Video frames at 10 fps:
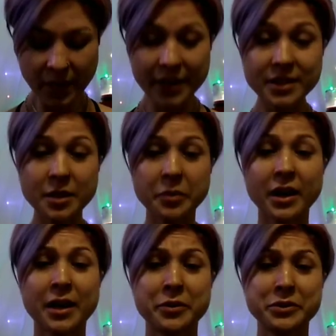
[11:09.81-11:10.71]
It's
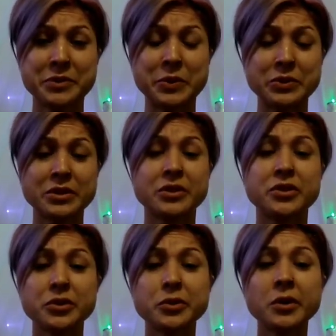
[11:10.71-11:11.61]
something I was supposed
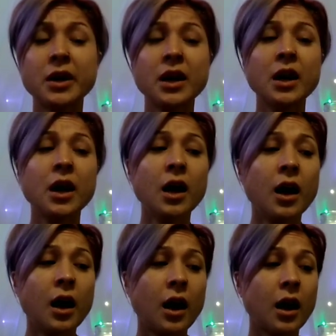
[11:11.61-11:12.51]
to do
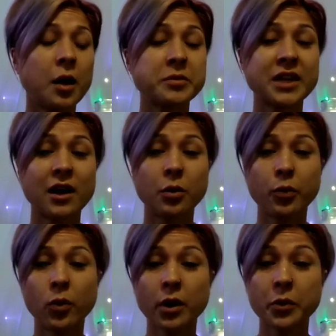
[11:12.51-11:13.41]
to
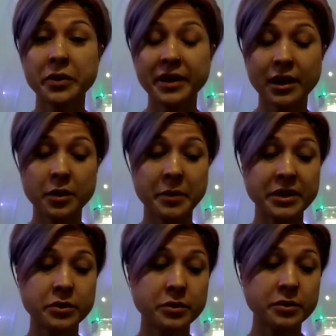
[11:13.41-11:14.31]
help work with the
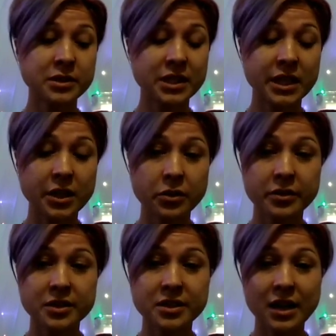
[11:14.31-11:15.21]
elementals to heal
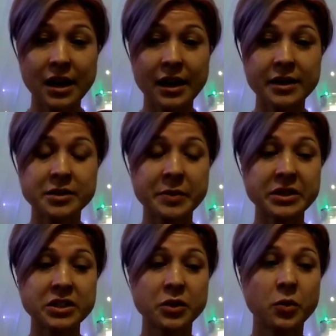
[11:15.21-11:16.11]
the sky,
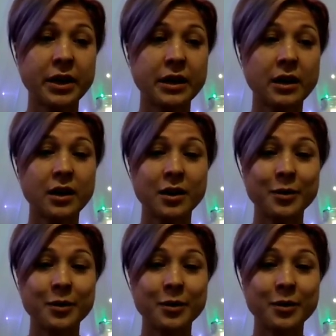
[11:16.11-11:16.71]
especially when